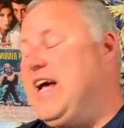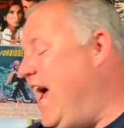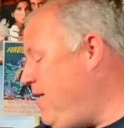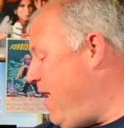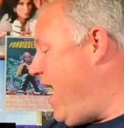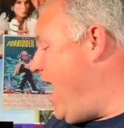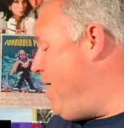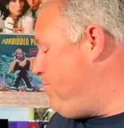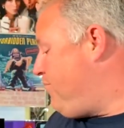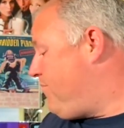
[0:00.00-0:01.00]
Anyway,
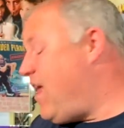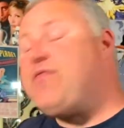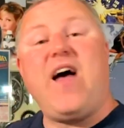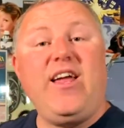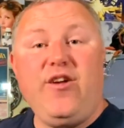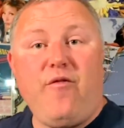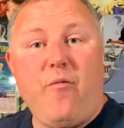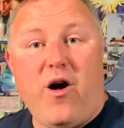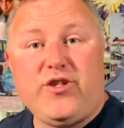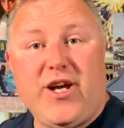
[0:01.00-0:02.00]
thank you for
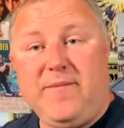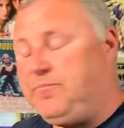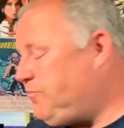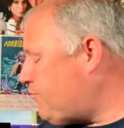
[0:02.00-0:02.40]
watching.